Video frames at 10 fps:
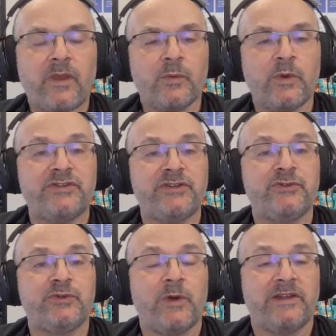what do you
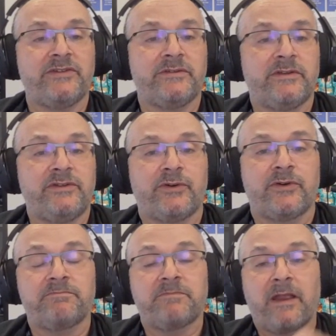do when
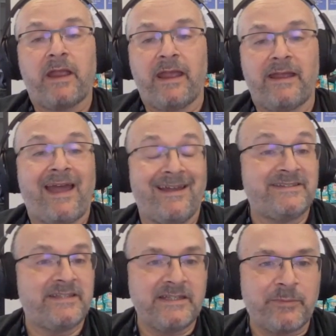your
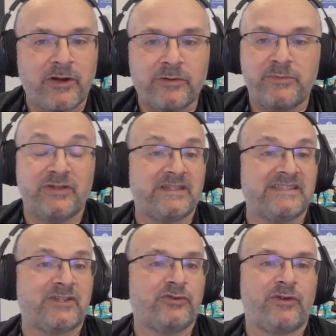IT department
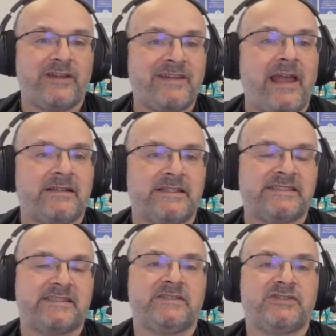is under attack,
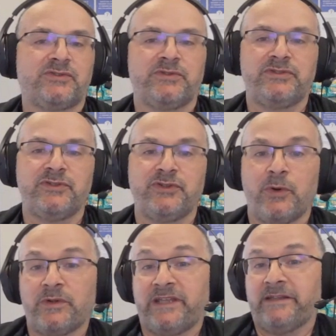let's say? So you
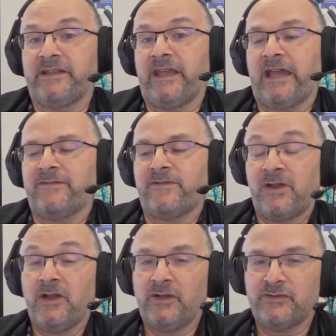know that they have
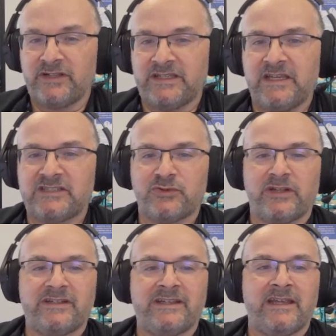the keys to
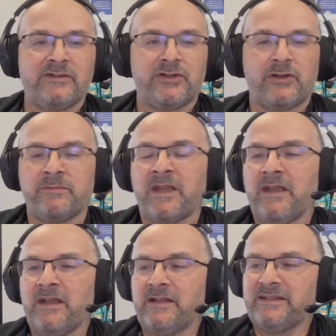the kingdom,
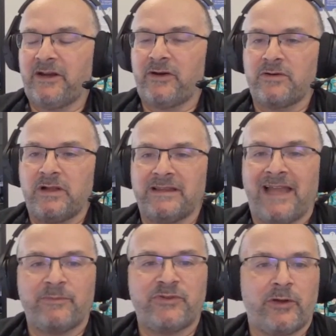their
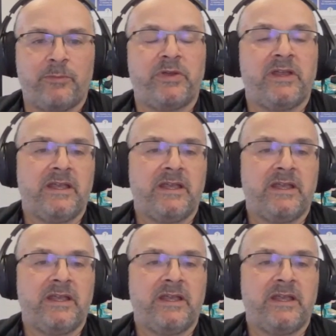laptop